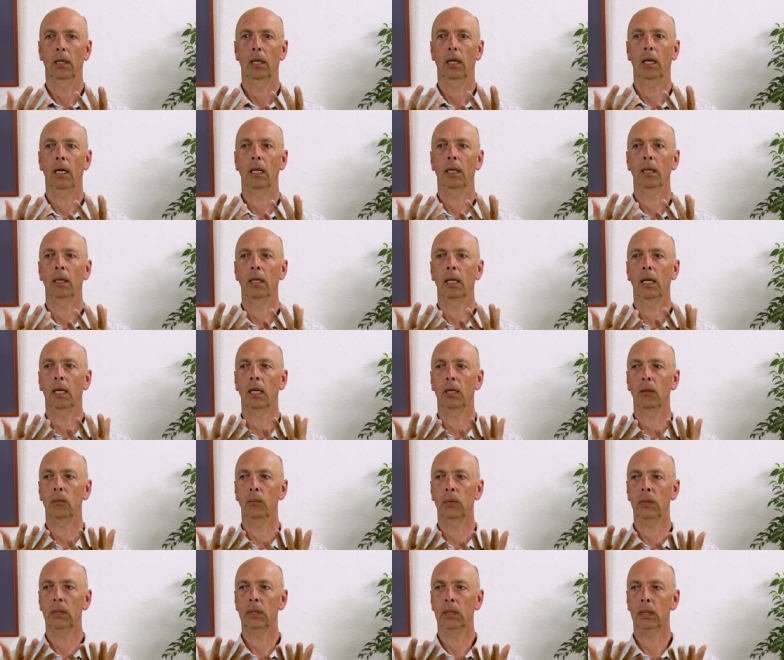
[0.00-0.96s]
And
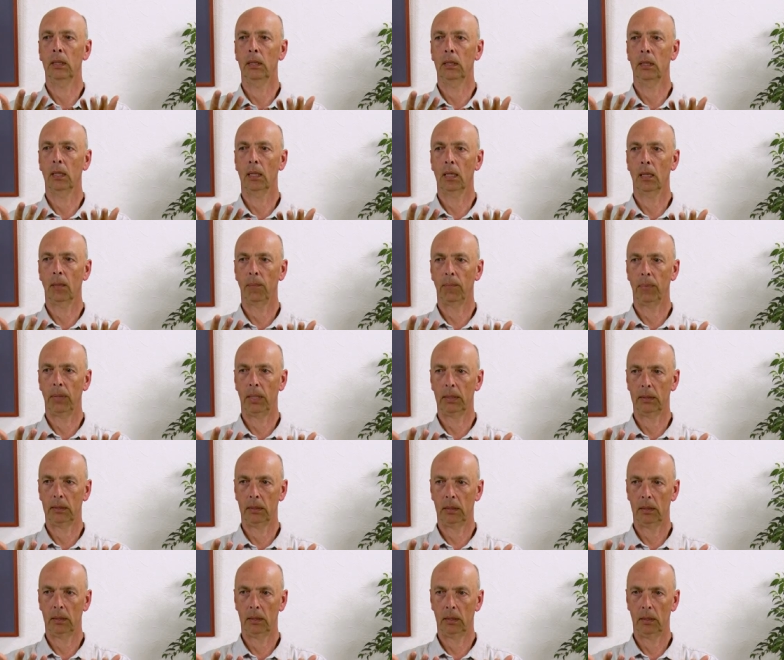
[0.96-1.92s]
then we need the
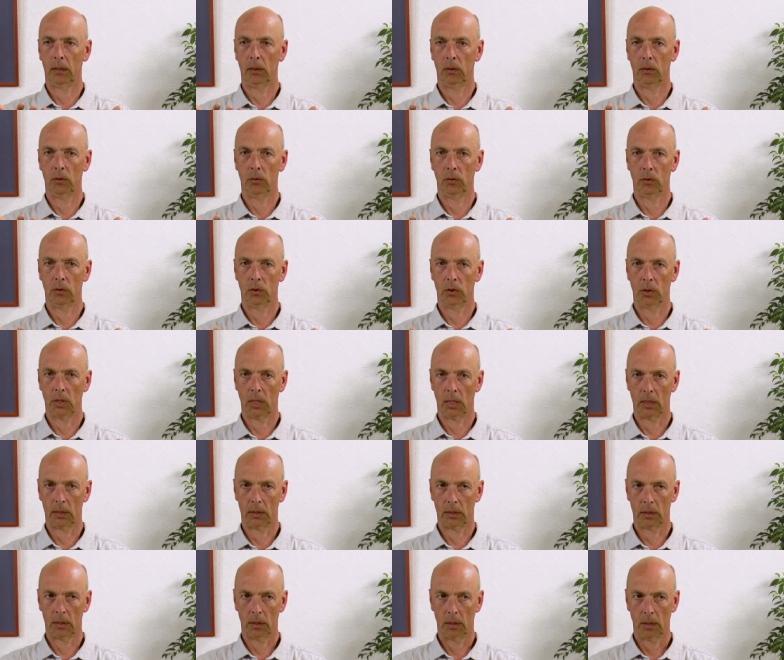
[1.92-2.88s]
capacity to
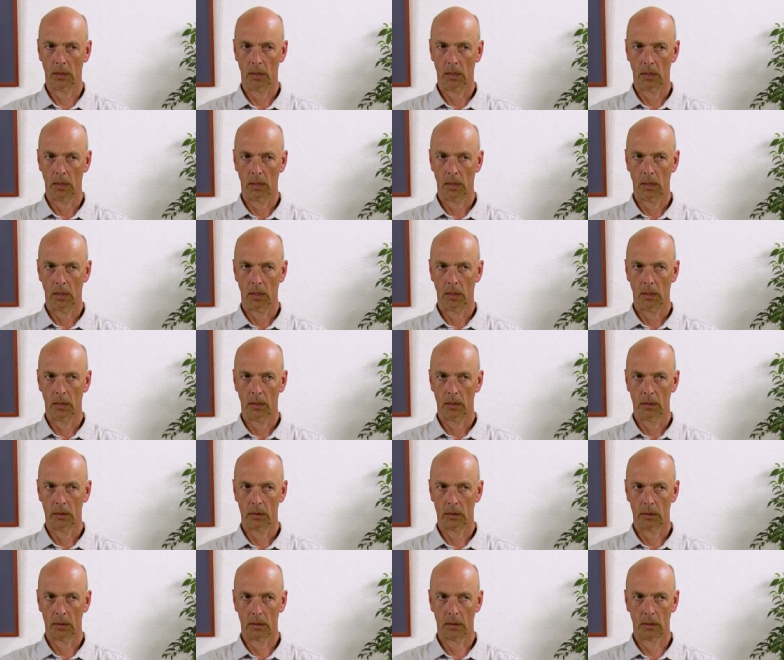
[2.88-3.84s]
just
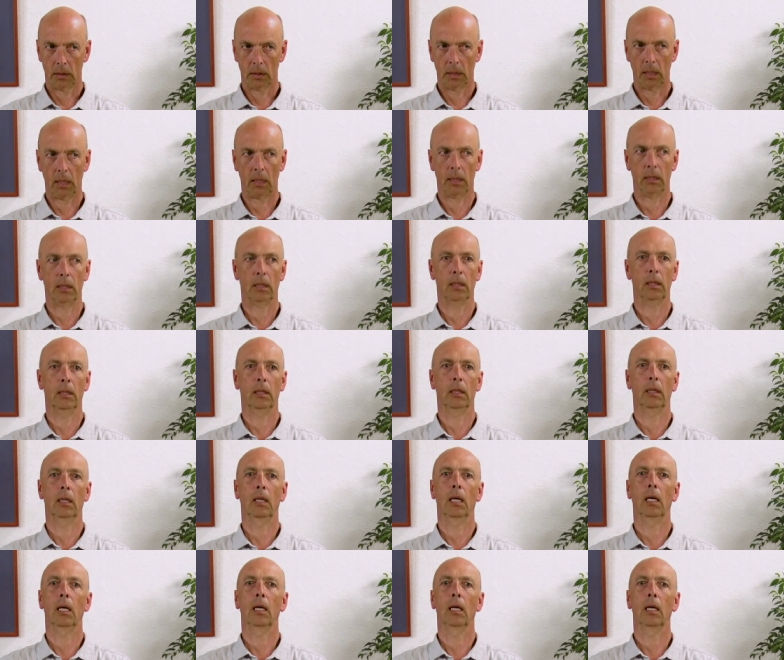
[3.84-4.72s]
settle in that.